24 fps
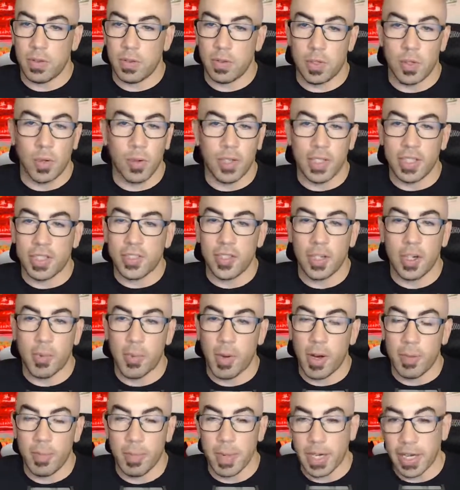totally took them
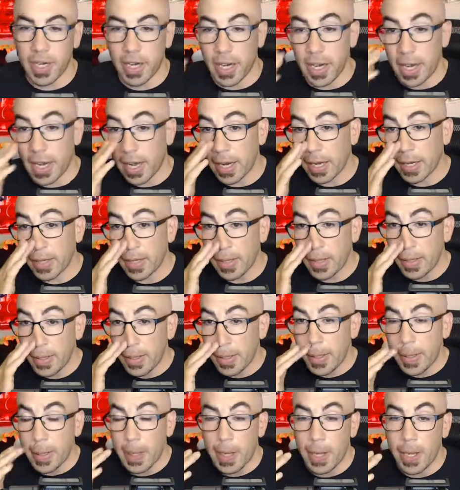off my kayak.
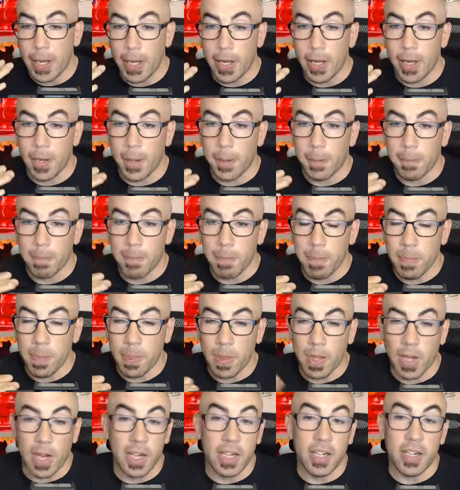And
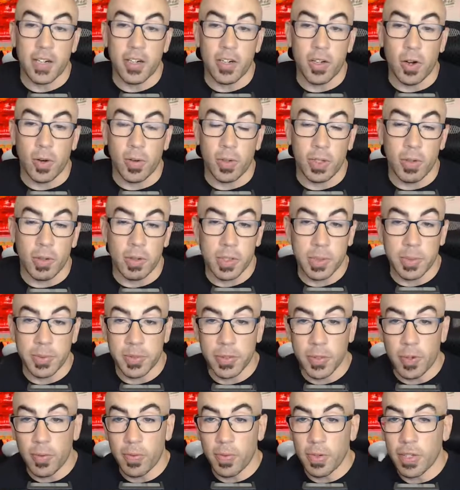I didn't know. And there was some
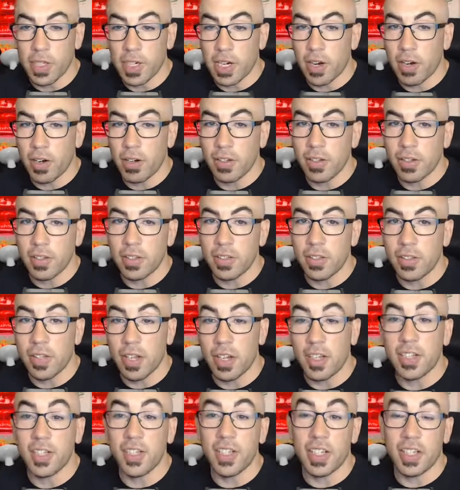surfer there.
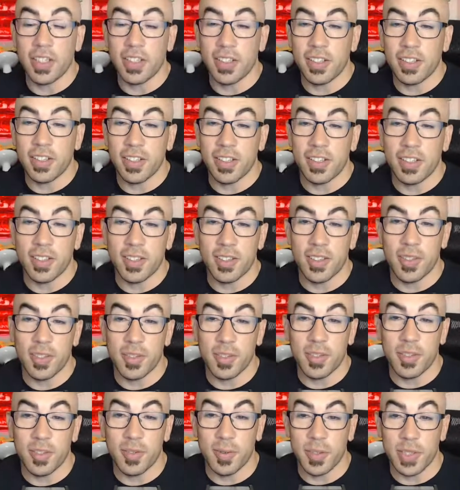Luckily,
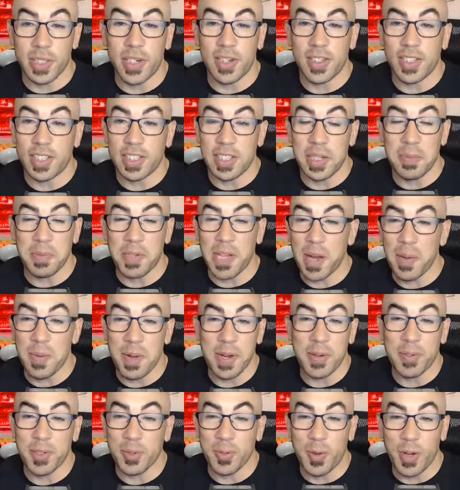was there at the same time. And
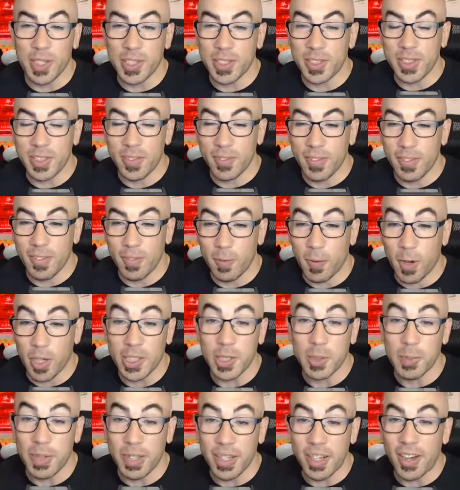he was
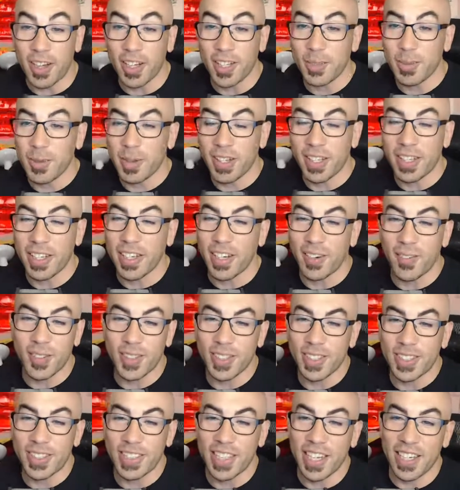watching me launch, probably like, what's
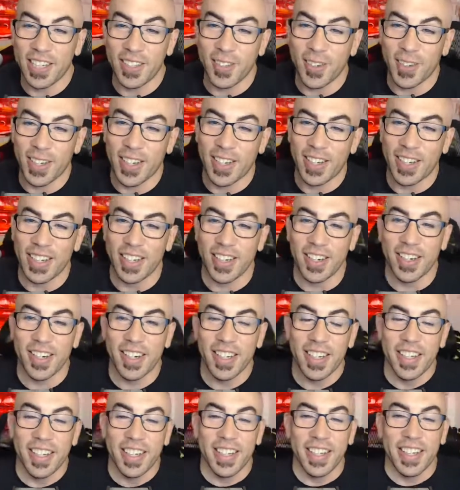this guy doing out here?
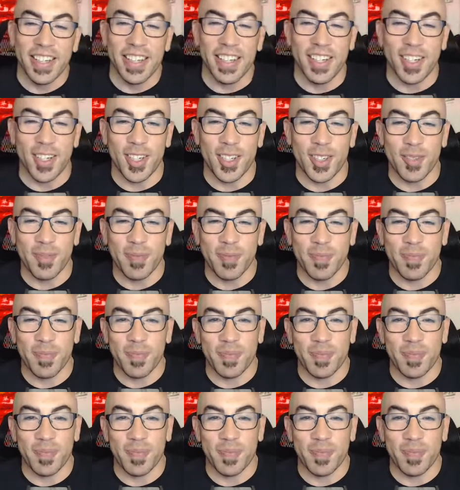And